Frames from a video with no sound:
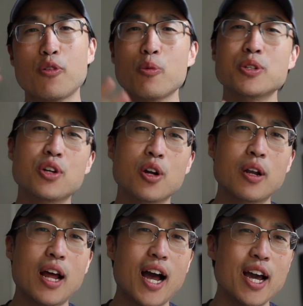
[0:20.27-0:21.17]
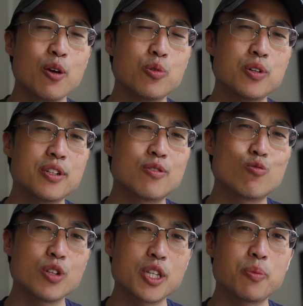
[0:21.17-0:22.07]
we start, I would
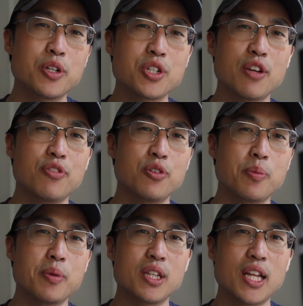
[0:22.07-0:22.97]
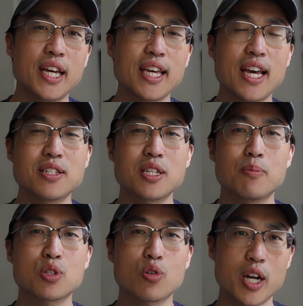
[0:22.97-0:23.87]
really appreciate if you give me a like and
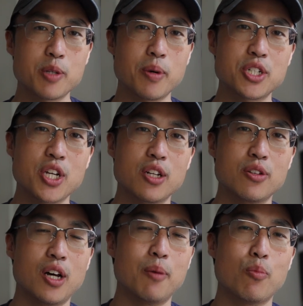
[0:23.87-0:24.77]
subscribe to my channel.